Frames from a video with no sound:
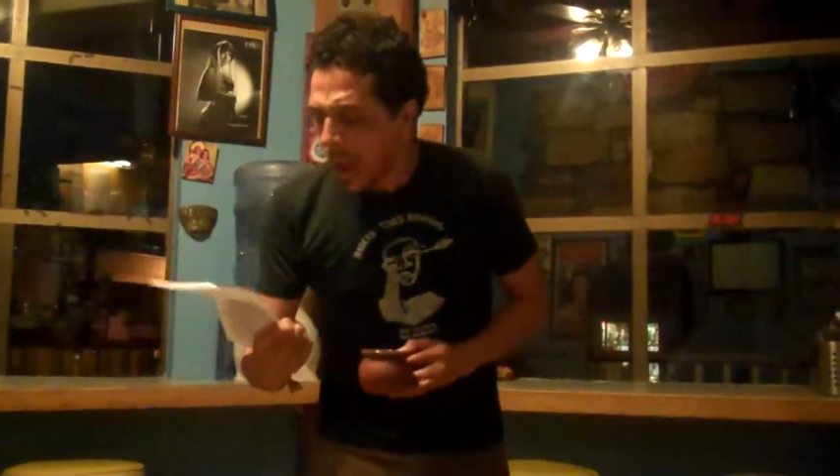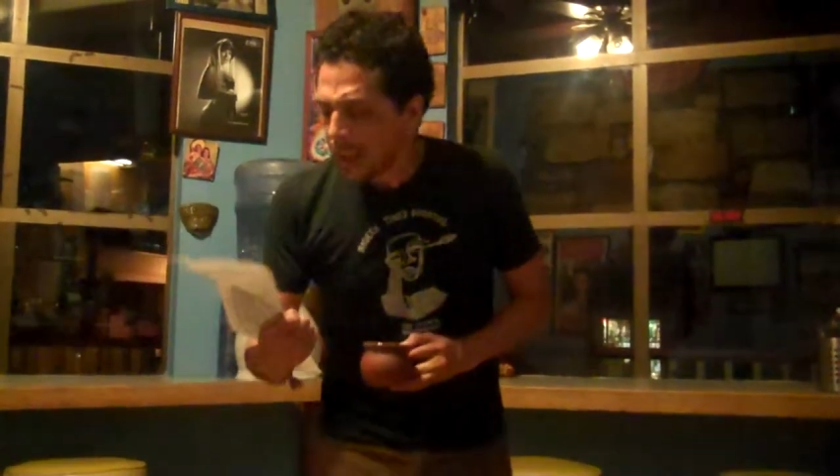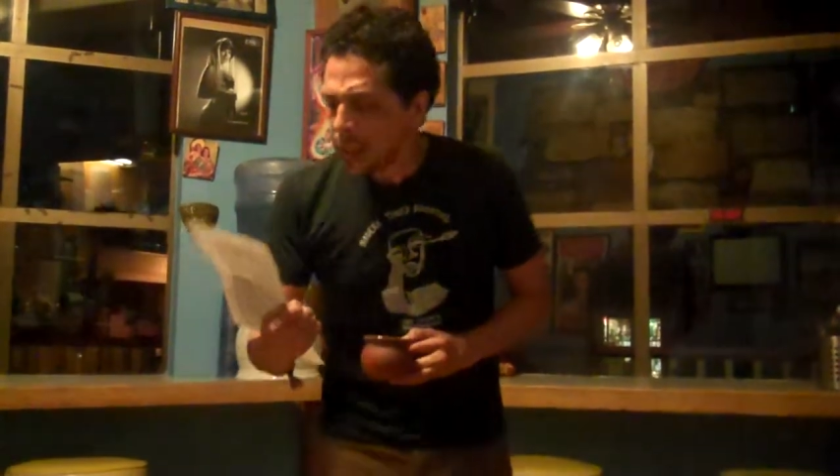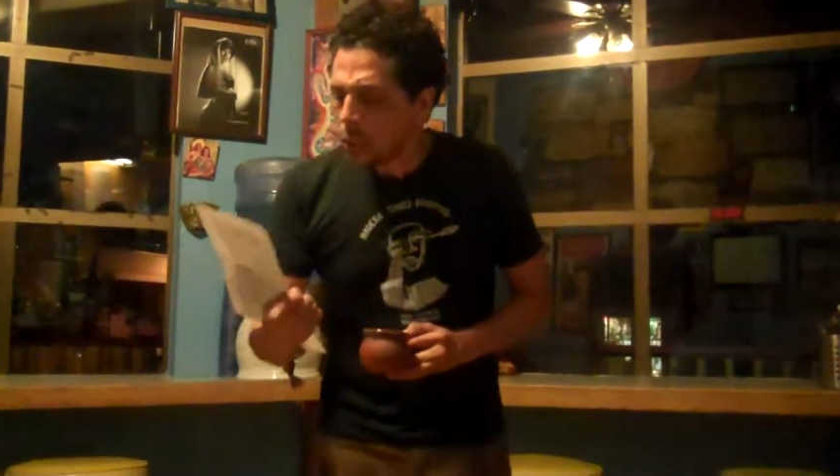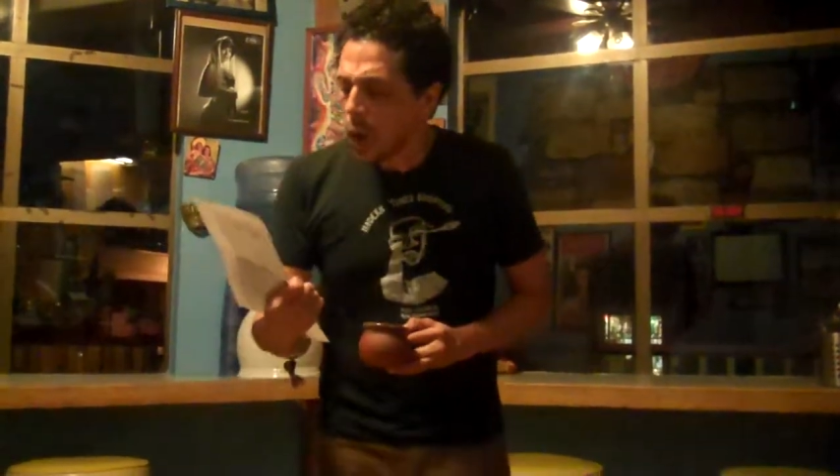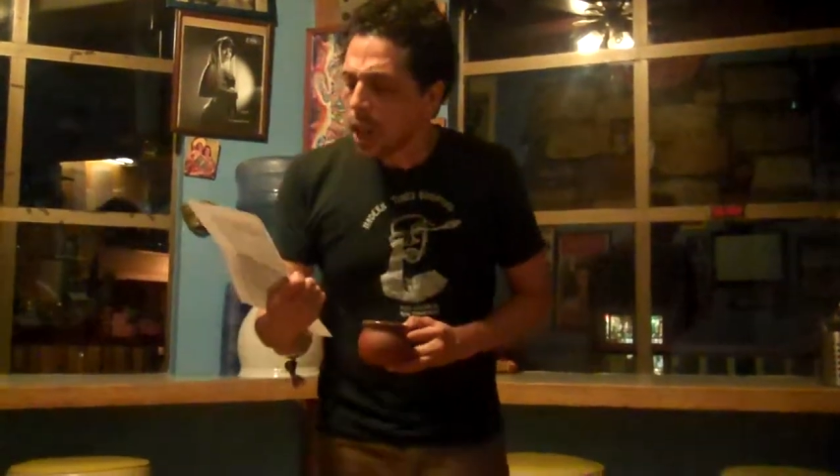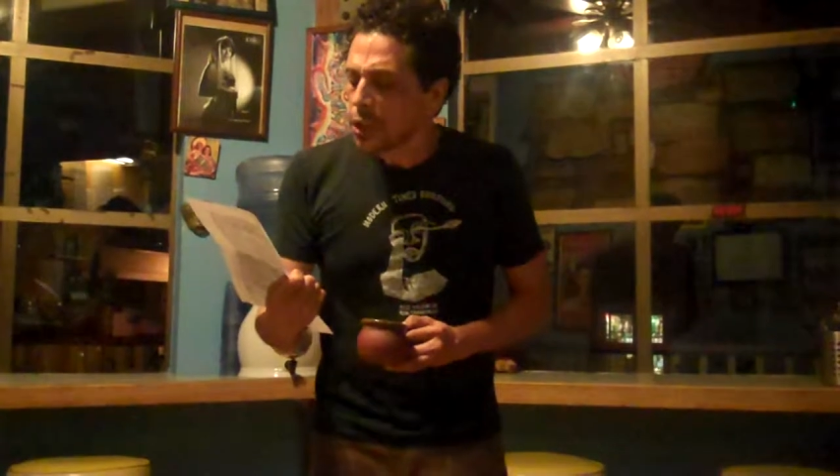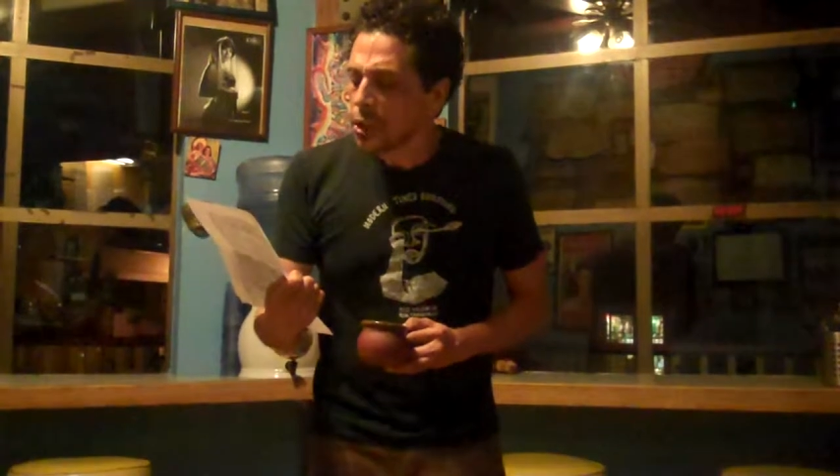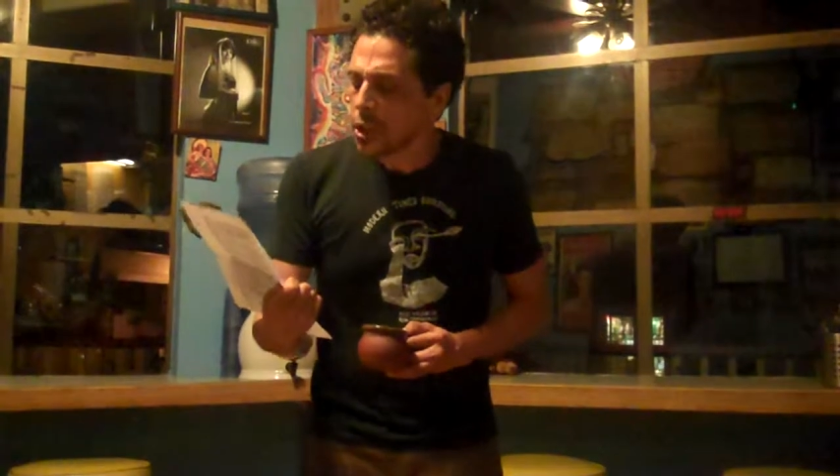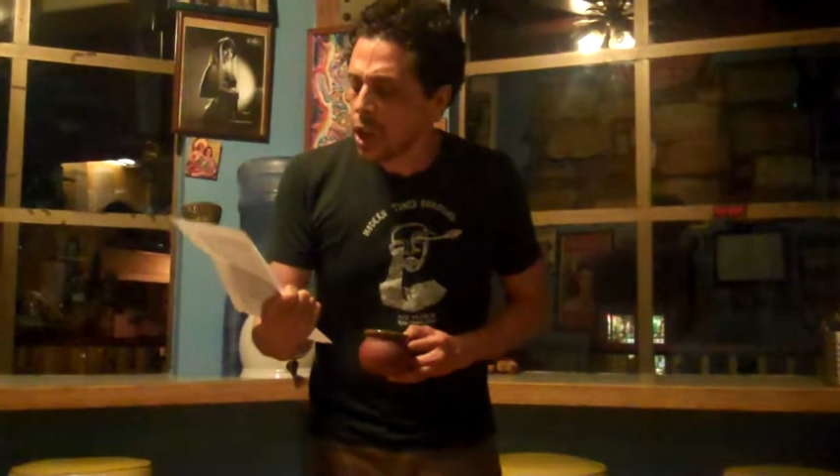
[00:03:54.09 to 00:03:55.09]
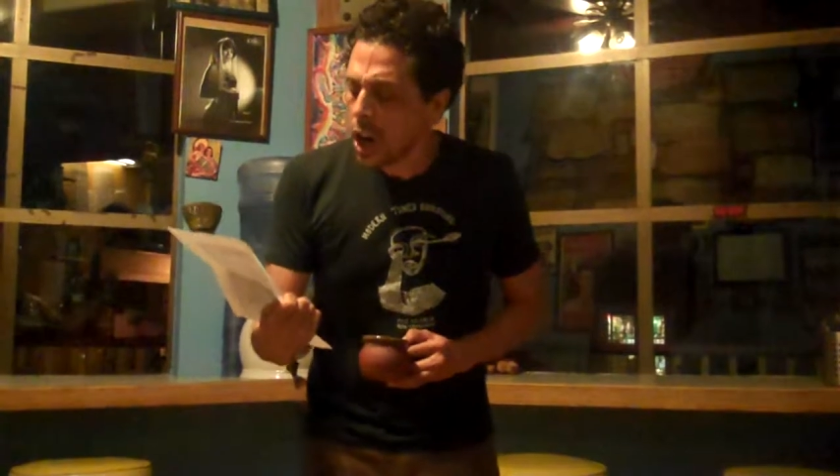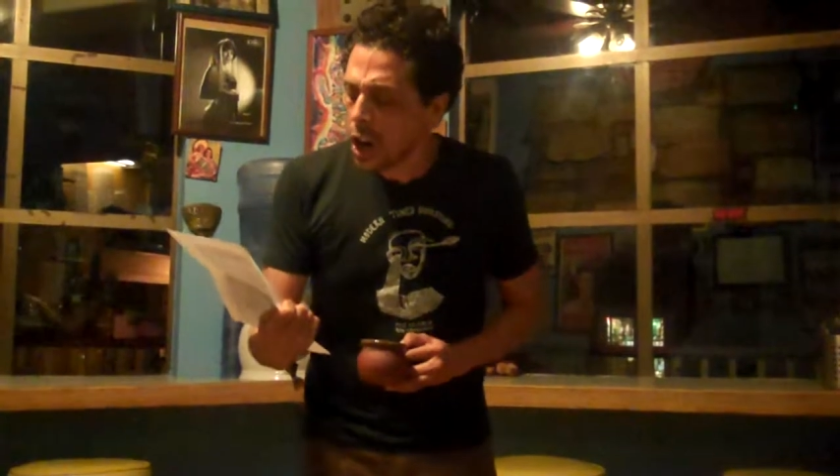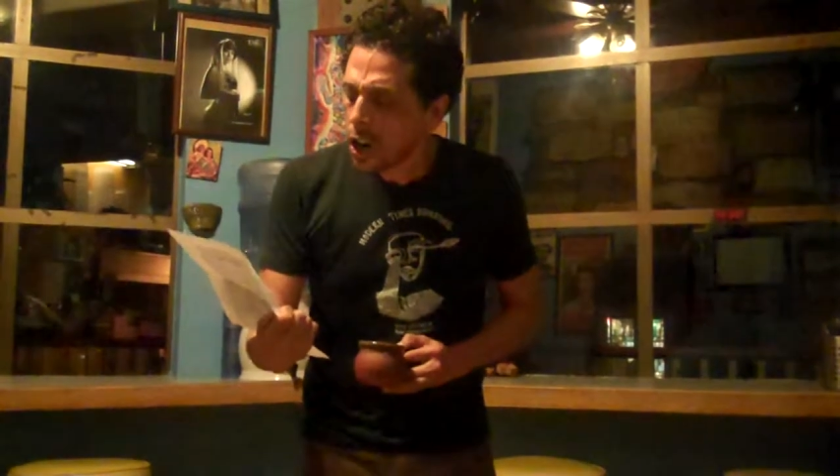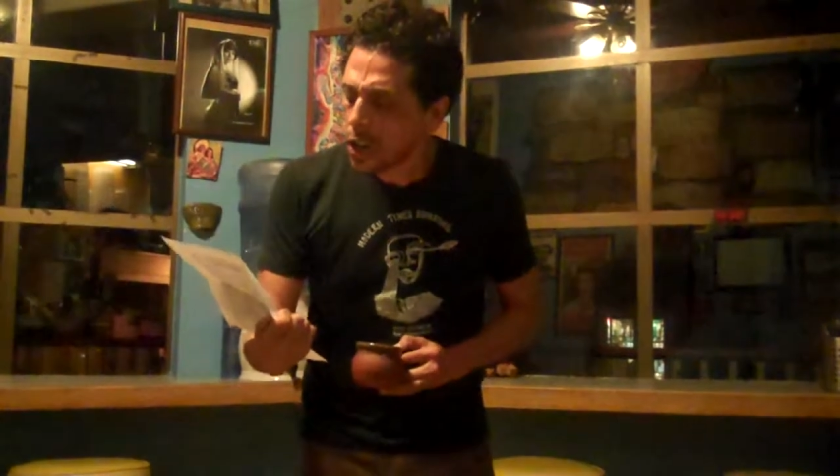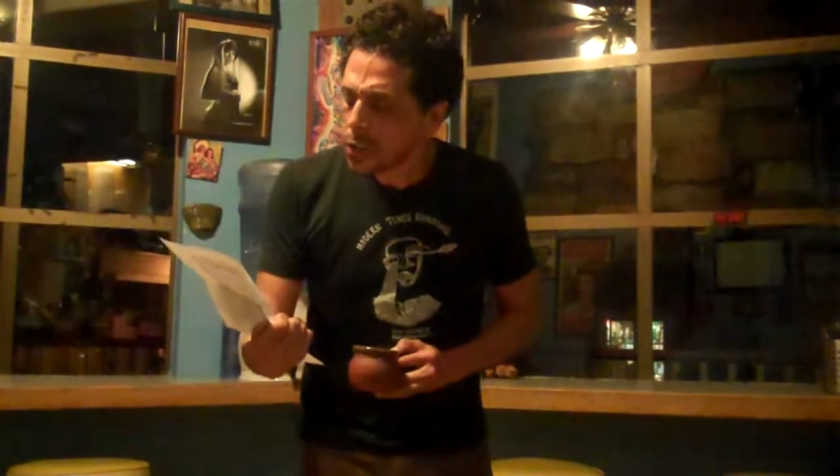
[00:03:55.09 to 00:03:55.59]
as he washes
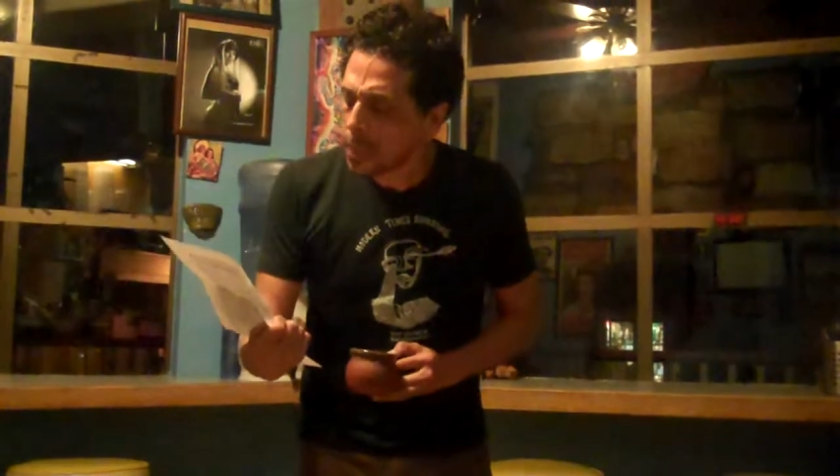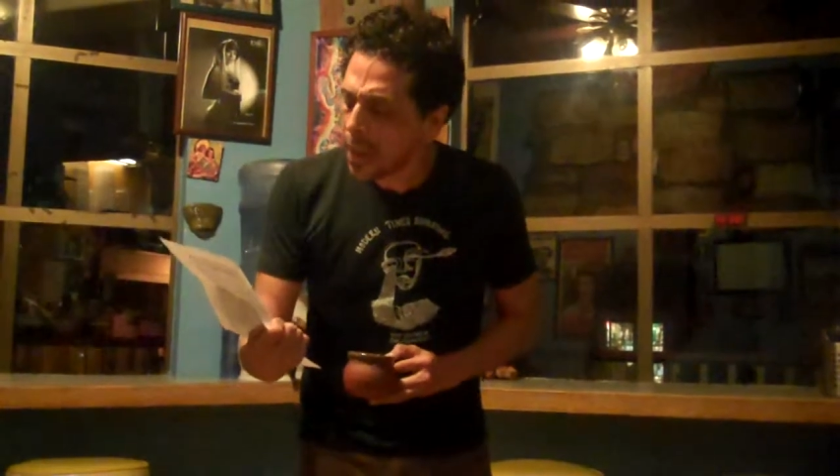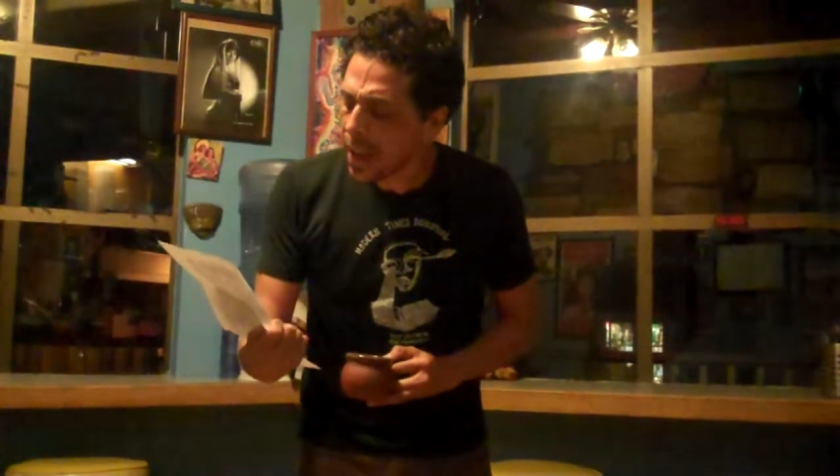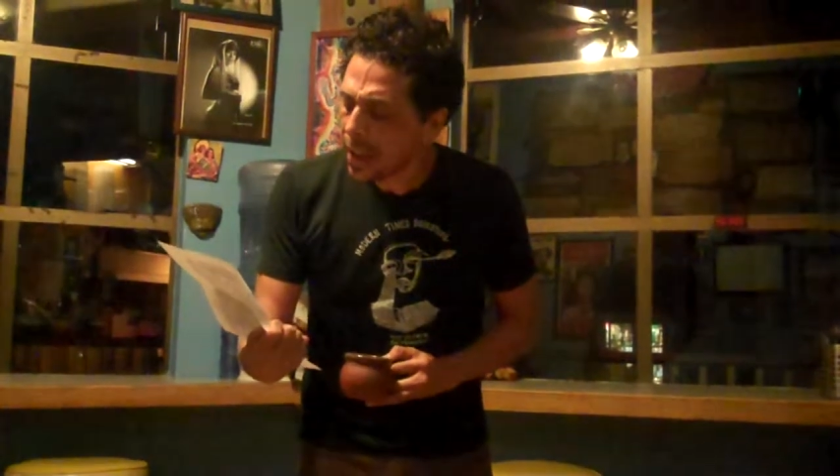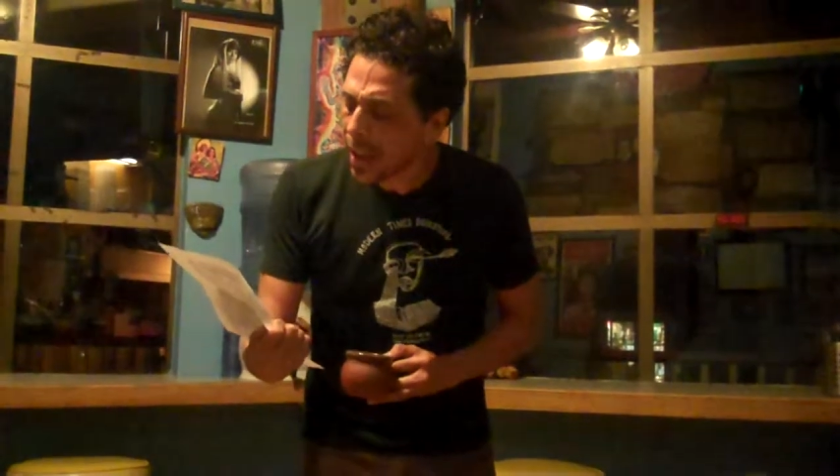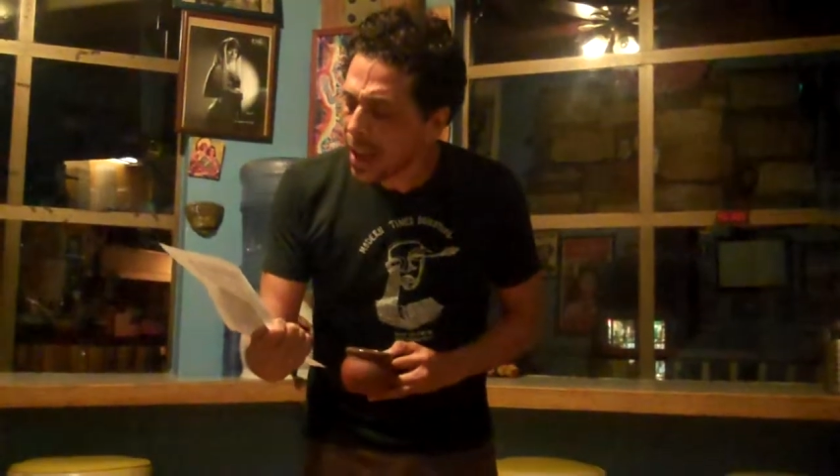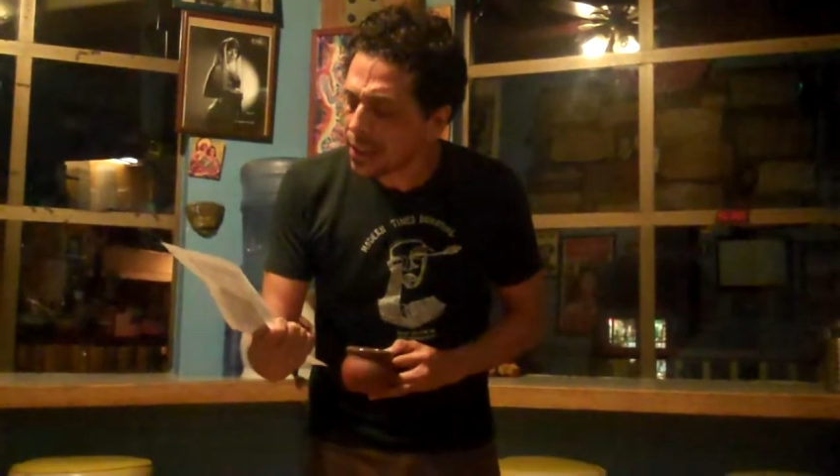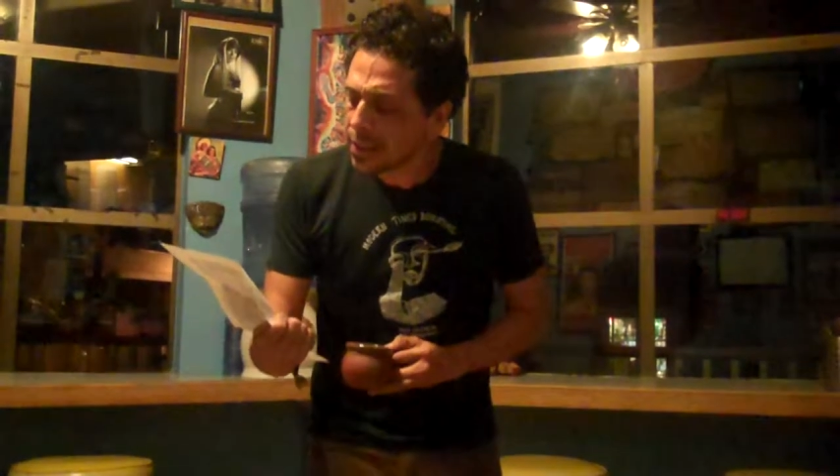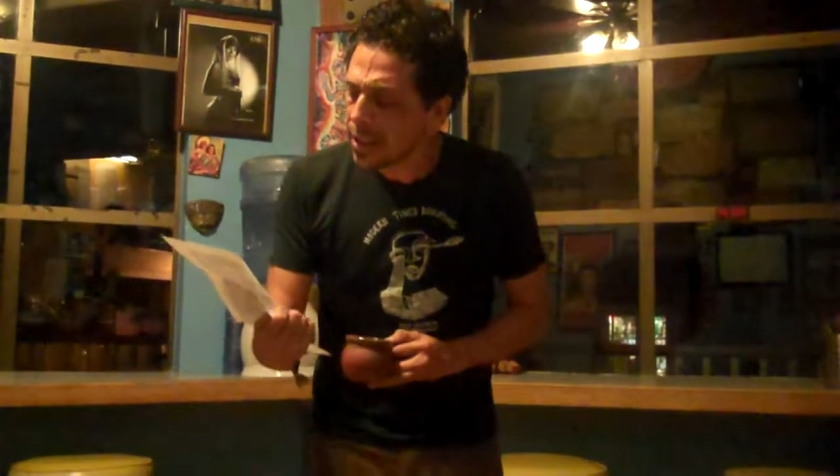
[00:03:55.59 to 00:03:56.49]
cars by that gas